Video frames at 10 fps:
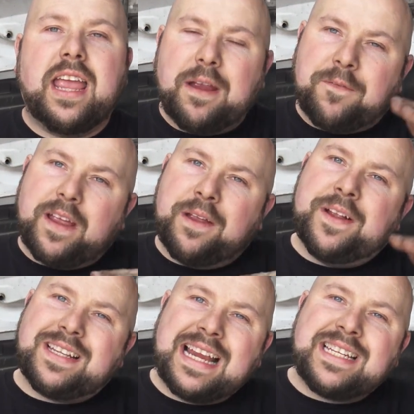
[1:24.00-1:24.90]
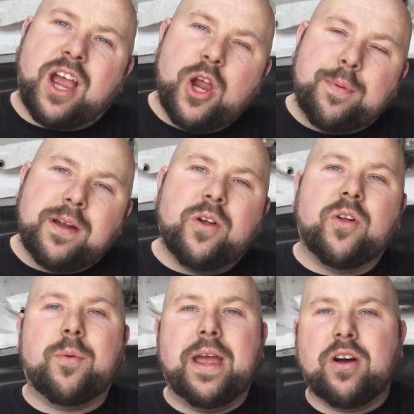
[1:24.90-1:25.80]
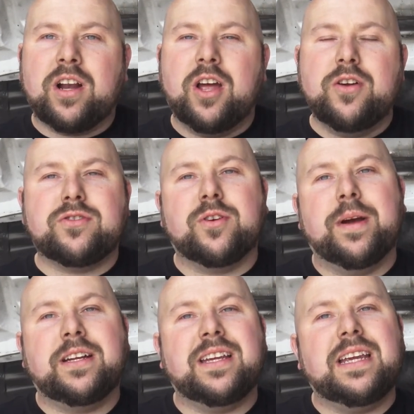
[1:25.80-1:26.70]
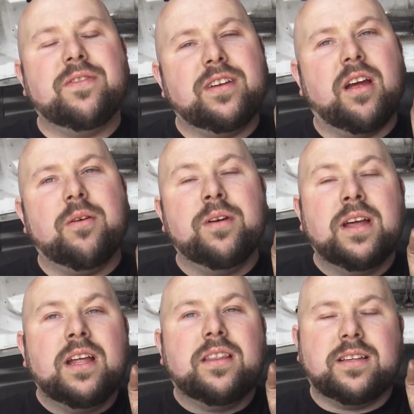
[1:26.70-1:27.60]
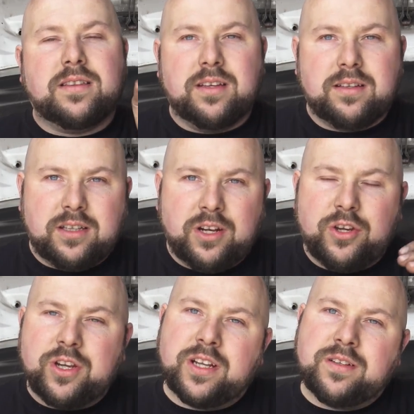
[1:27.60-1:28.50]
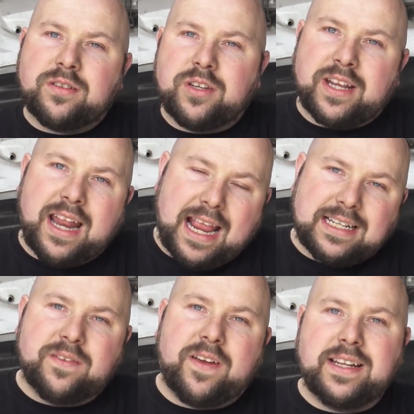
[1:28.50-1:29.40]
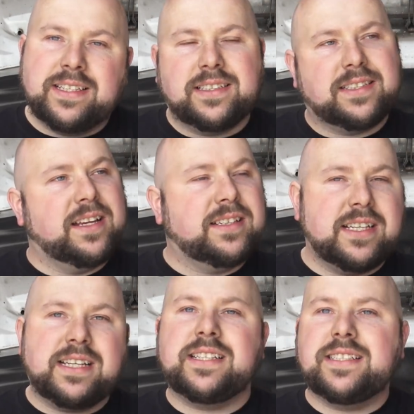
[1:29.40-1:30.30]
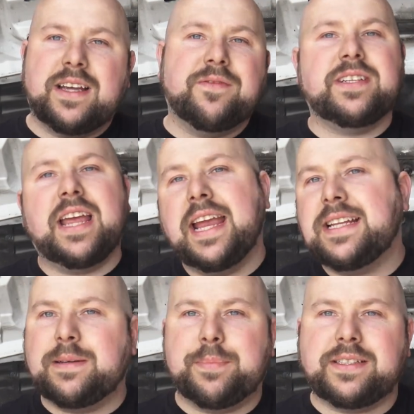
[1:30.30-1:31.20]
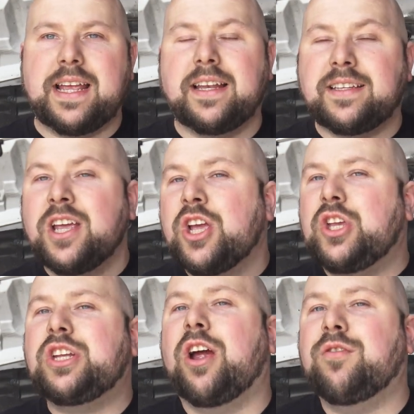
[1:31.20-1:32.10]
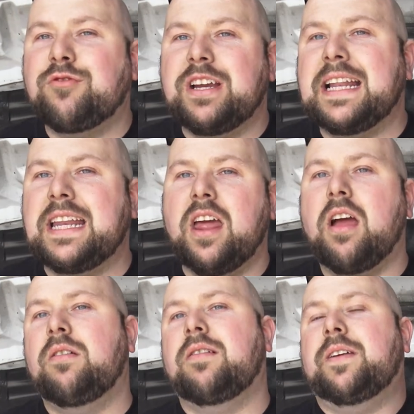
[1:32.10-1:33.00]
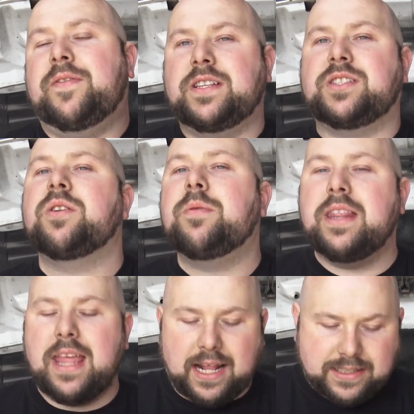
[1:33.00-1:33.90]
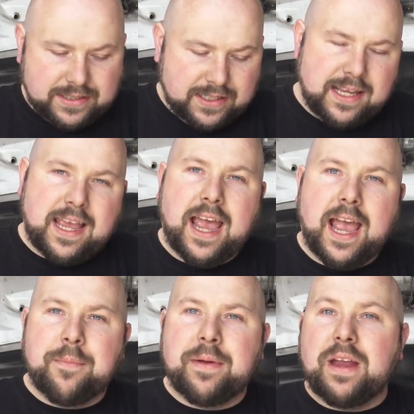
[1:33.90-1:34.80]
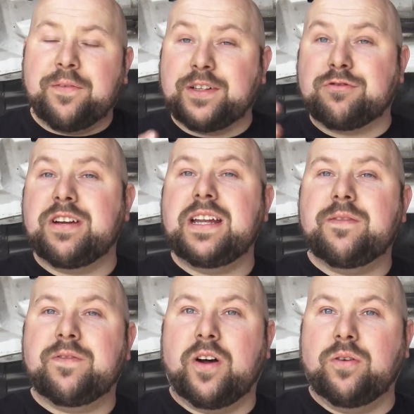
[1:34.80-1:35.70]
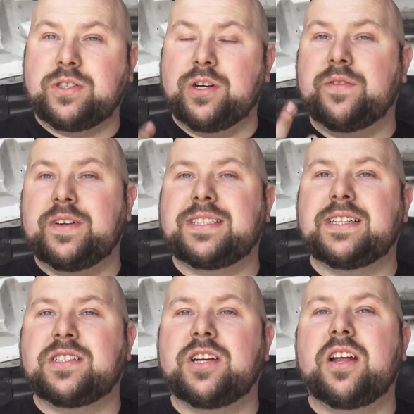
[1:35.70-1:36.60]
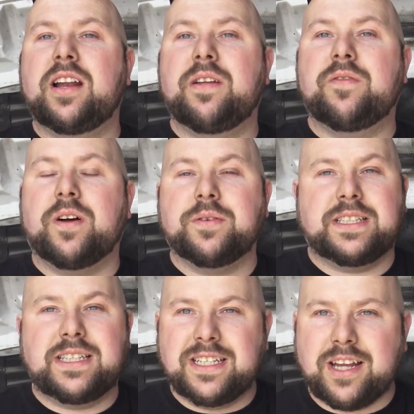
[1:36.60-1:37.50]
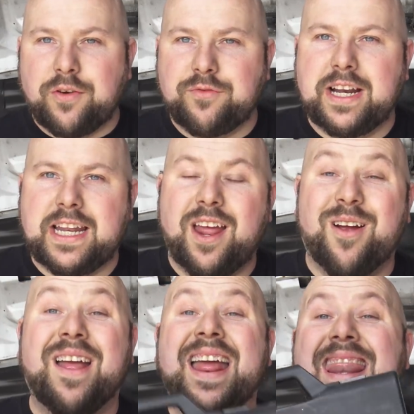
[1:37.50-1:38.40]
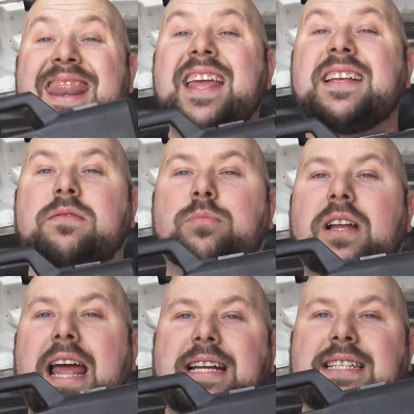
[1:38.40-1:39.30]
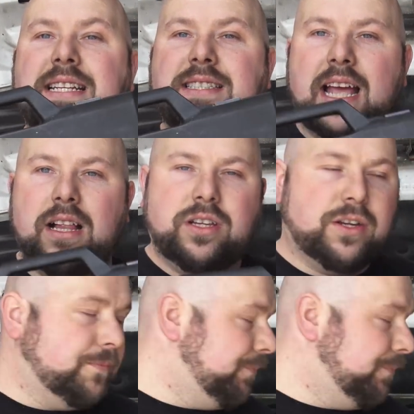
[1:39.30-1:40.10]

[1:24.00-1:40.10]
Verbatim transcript: If, if it's actually opening all the way or closing all the way, even though the, the you know you can you can activate it, say sixty, seventy, eighty percent, you don't really know if it's doing that. Um, if it's reading faulty or if it's internally faulty, you don't really know. This will actually tell you,